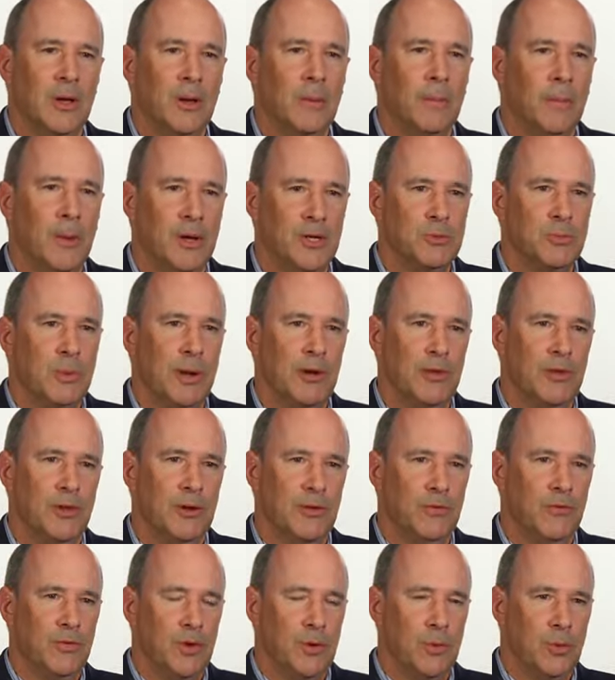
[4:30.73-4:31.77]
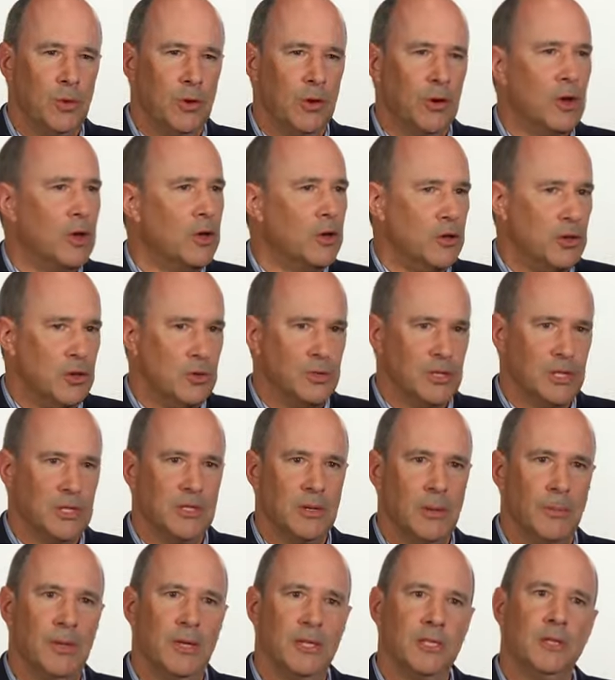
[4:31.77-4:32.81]
much better than if you were using
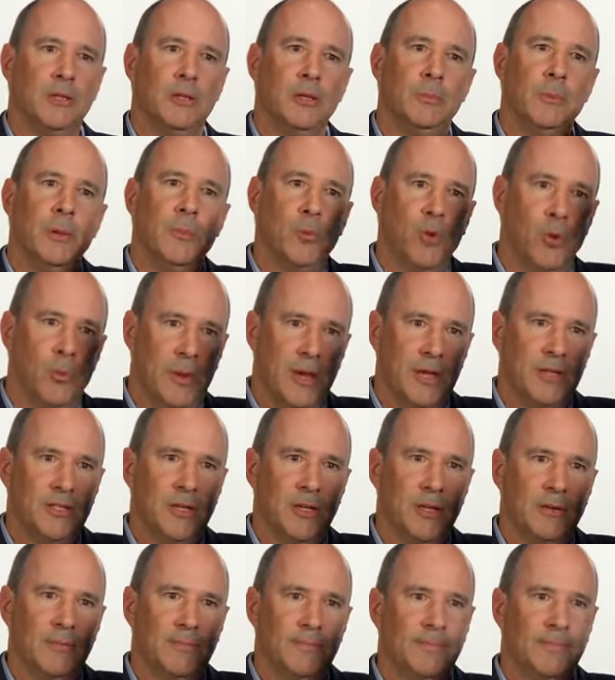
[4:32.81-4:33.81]
something that's a little bit more basic.